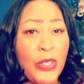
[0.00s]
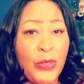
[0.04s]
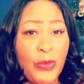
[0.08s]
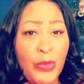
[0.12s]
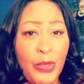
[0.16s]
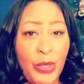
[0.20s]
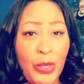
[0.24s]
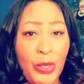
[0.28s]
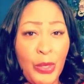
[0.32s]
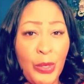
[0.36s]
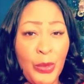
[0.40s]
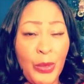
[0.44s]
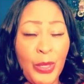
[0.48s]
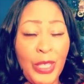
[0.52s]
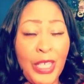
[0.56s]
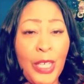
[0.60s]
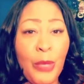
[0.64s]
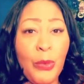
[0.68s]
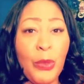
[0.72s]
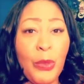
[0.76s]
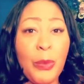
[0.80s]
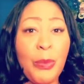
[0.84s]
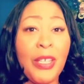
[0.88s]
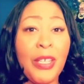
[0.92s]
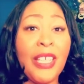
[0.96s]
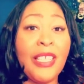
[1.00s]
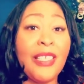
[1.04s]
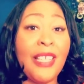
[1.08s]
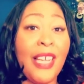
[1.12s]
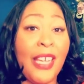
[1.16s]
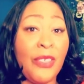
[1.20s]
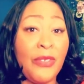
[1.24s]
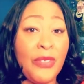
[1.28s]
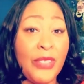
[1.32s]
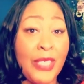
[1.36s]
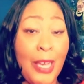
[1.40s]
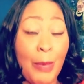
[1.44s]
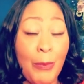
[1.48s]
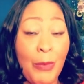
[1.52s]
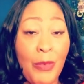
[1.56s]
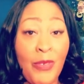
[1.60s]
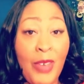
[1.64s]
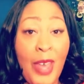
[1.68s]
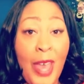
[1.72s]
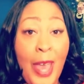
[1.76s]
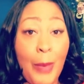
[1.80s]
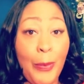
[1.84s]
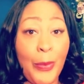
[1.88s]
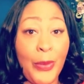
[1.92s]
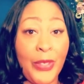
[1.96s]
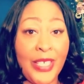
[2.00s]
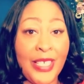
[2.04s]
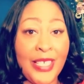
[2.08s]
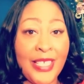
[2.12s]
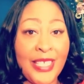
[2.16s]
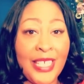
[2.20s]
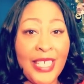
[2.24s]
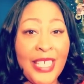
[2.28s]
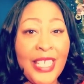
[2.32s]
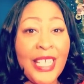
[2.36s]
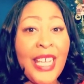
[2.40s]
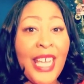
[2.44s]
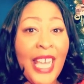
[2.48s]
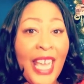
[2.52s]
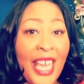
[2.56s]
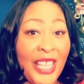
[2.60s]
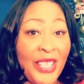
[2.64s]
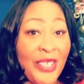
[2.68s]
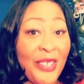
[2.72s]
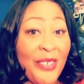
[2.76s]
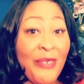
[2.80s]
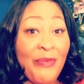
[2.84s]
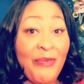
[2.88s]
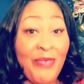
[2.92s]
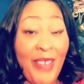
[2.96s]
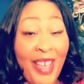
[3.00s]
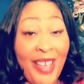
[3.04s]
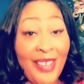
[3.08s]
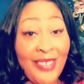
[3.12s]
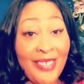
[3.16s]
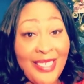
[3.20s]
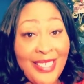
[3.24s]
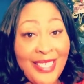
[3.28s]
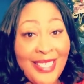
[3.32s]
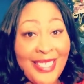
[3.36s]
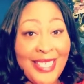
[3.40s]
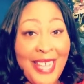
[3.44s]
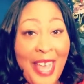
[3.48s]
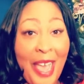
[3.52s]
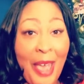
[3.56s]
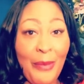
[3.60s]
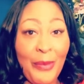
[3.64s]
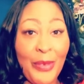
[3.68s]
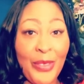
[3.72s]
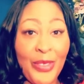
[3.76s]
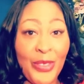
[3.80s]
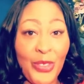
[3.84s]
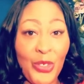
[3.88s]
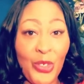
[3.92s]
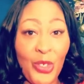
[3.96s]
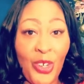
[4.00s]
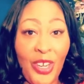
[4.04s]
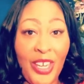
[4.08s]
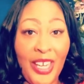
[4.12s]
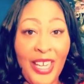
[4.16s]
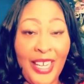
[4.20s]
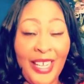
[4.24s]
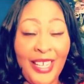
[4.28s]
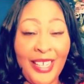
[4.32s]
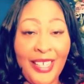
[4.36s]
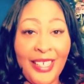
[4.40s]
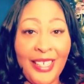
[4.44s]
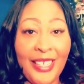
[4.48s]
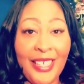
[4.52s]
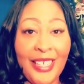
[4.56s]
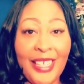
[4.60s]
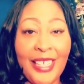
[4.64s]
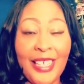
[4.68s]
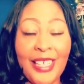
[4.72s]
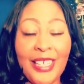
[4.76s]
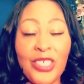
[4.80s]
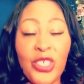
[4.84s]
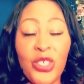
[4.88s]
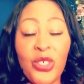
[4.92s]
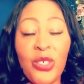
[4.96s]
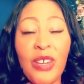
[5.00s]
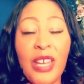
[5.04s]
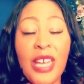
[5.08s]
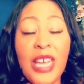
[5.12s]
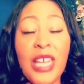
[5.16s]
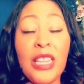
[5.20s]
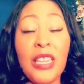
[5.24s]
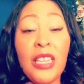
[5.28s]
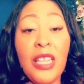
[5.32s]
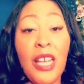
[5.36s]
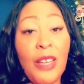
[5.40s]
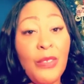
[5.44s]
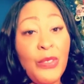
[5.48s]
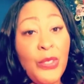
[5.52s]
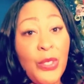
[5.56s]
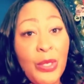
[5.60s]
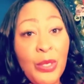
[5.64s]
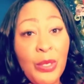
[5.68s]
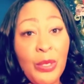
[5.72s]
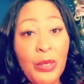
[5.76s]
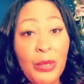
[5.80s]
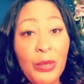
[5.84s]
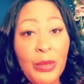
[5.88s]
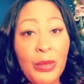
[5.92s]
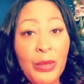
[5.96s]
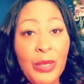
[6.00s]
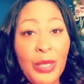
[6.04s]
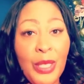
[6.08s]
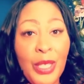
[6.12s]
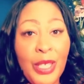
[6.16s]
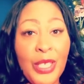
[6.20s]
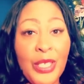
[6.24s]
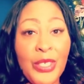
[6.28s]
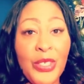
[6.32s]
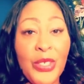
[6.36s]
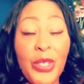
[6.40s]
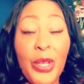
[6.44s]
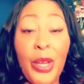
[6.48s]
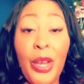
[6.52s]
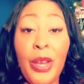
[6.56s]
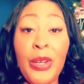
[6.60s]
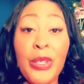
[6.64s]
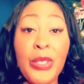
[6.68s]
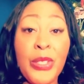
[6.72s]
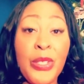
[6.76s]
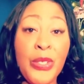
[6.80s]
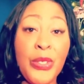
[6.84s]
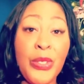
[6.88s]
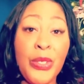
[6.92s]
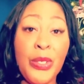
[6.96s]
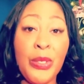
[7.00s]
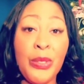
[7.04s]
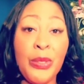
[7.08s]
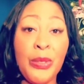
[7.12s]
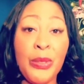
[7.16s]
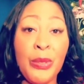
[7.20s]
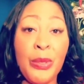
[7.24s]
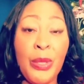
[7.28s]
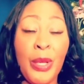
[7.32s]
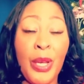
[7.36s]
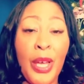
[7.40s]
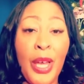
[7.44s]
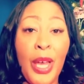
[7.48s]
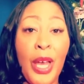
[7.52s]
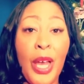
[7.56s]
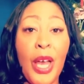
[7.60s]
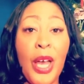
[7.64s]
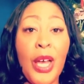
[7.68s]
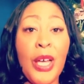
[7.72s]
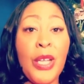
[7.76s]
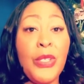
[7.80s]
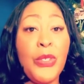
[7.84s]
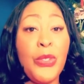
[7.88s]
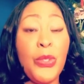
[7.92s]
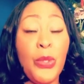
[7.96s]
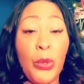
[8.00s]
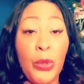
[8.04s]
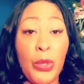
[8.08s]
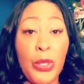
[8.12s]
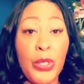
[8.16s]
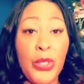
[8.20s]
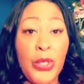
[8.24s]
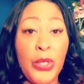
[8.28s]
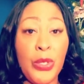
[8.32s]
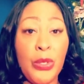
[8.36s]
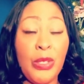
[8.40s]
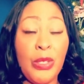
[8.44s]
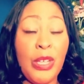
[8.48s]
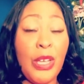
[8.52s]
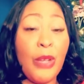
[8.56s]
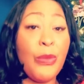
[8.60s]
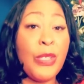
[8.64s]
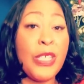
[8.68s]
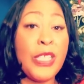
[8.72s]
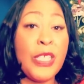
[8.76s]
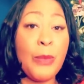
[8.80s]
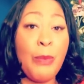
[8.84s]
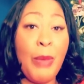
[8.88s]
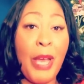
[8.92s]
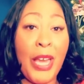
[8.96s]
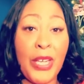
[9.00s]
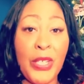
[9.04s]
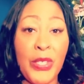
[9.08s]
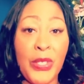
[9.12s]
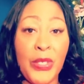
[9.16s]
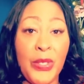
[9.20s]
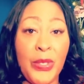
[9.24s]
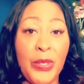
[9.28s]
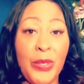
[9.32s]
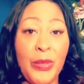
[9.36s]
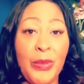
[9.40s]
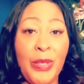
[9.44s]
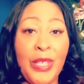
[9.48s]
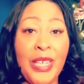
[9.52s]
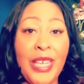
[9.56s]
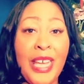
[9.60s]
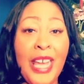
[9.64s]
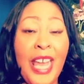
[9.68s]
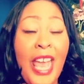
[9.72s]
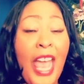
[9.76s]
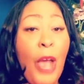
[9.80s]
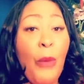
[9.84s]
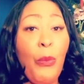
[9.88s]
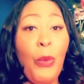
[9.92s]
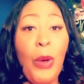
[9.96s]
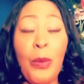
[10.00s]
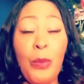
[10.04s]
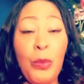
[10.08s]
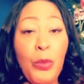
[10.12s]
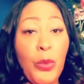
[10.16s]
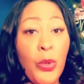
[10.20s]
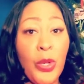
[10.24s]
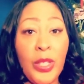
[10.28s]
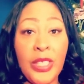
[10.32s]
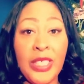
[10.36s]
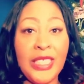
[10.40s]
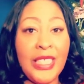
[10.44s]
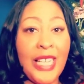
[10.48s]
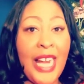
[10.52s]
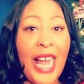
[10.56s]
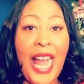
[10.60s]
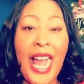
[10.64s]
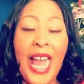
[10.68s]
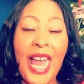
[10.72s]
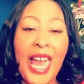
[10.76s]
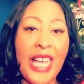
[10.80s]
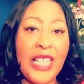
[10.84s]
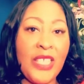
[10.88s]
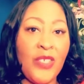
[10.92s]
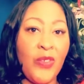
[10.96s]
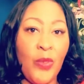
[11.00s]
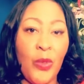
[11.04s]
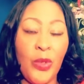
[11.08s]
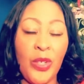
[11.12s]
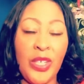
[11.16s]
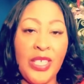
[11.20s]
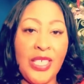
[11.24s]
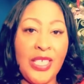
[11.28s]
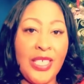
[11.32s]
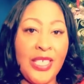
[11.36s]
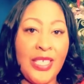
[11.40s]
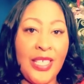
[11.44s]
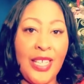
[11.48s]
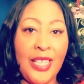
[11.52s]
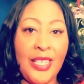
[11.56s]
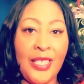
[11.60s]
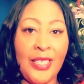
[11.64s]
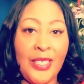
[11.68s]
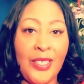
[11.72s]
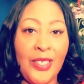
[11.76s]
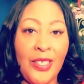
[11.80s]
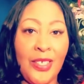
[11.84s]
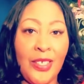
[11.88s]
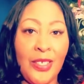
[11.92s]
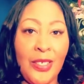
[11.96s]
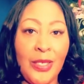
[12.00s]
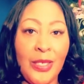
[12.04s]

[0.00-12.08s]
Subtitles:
you it would be a lifetime of happiness. And you found us that with Trey. Trey loves you, cherishes you, adores you, and respects you. And what more could I ask for in a son-in-law?